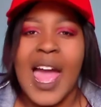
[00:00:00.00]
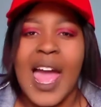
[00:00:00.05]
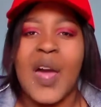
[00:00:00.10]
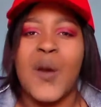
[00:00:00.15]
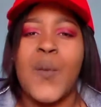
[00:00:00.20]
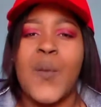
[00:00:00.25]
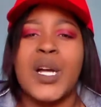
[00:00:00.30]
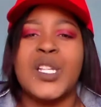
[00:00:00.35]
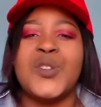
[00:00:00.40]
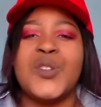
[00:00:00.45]

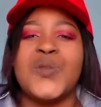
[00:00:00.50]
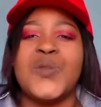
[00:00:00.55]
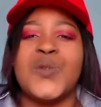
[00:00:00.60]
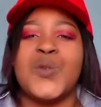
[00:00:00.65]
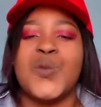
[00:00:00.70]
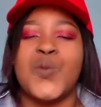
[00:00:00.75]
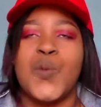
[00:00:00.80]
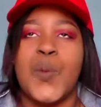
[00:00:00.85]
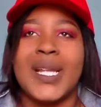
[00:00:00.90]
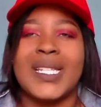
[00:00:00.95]
And once you
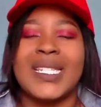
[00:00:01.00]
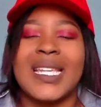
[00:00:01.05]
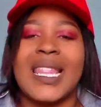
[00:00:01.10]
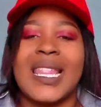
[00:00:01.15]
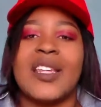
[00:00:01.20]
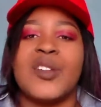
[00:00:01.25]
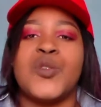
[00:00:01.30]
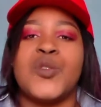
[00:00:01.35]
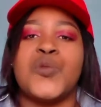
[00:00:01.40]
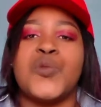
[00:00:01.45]
sweat,
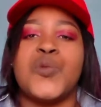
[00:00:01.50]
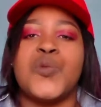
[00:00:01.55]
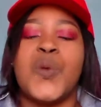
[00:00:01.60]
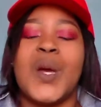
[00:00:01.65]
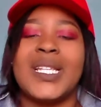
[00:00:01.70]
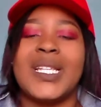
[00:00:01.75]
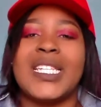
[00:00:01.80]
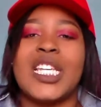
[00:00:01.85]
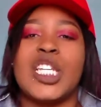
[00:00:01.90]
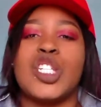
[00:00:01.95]
the
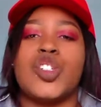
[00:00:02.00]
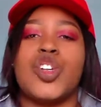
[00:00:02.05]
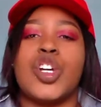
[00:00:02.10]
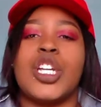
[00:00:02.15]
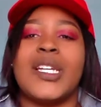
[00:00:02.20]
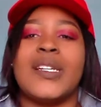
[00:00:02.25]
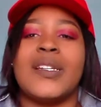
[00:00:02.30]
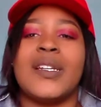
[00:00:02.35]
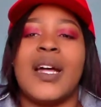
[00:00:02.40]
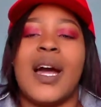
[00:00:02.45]
sweat is
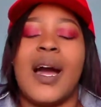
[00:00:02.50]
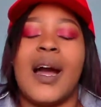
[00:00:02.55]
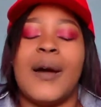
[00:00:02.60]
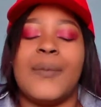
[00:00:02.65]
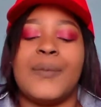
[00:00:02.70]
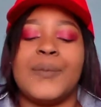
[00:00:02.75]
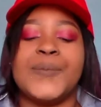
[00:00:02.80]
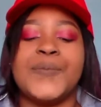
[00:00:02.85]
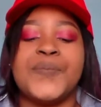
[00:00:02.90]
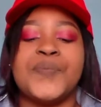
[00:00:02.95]
gonna
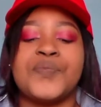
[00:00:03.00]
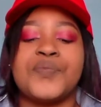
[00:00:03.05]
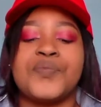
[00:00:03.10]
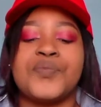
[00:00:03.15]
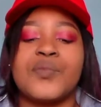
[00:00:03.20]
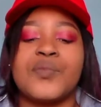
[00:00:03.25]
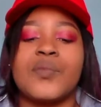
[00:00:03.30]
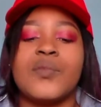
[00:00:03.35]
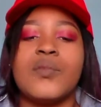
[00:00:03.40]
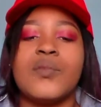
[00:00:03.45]

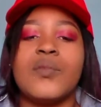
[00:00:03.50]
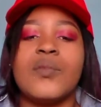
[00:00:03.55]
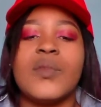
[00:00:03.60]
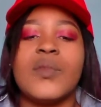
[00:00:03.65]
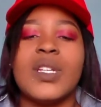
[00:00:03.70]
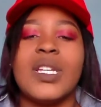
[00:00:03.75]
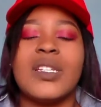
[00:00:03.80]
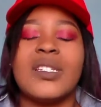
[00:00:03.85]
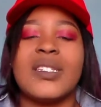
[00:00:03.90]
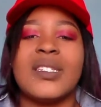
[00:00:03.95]

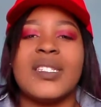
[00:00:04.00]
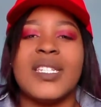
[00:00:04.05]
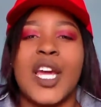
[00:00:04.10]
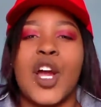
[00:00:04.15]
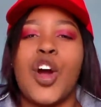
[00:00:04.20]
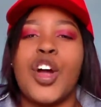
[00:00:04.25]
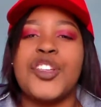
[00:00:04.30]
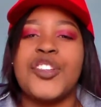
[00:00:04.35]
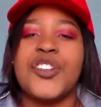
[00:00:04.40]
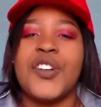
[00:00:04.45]

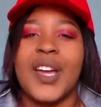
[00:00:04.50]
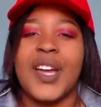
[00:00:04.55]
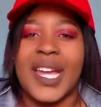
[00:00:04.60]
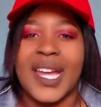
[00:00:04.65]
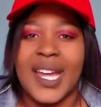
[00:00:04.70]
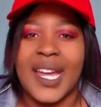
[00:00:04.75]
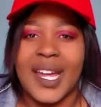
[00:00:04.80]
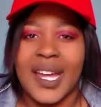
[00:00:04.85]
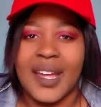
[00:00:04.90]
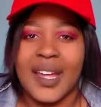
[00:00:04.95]
stay on your
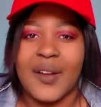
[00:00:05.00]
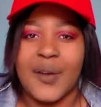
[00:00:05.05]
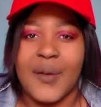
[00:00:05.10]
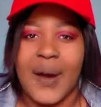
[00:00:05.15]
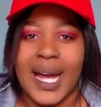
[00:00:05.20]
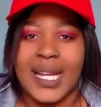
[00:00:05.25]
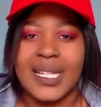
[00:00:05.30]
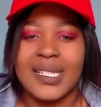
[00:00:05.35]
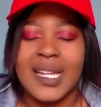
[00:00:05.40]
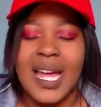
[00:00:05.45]
hair,
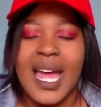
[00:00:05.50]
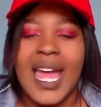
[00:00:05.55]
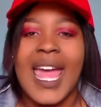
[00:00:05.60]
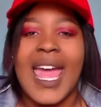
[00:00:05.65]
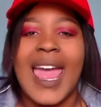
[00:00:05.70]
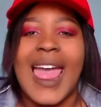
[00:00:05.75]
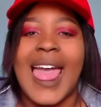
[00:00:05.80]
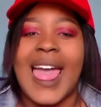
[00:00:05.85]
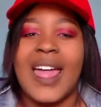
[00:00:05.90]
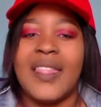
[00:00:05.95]
right?
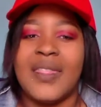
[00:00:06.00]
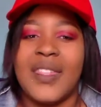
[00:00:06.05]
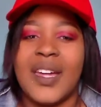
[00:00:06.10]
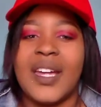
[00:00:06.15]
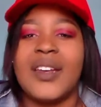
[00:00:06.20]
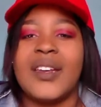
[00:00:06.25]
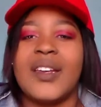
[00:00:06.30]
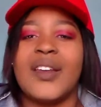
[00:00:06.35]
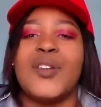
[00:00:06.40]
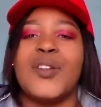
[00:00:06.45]
And
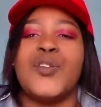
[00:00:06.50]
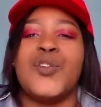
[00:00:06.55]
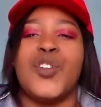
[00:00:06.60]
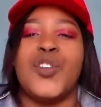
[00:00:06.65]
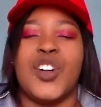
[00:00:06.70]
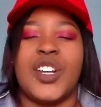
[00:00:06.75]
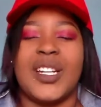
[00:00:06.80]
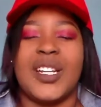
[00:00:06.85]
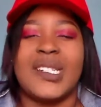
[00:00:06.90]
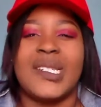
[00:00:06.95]
then
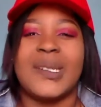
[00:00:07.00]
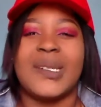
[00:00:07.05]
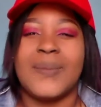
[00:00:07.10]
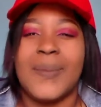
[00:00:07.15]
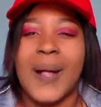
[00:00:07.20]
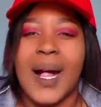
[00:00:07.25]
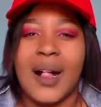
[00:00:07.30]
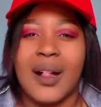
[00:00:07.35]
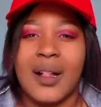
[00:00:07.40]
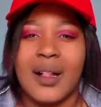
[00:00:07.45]
you're gonna
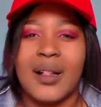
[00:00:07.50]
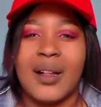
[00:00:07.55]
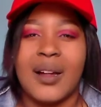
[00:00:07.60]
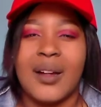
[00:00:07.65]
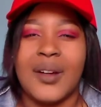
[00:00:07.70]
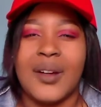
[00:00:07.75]
smell.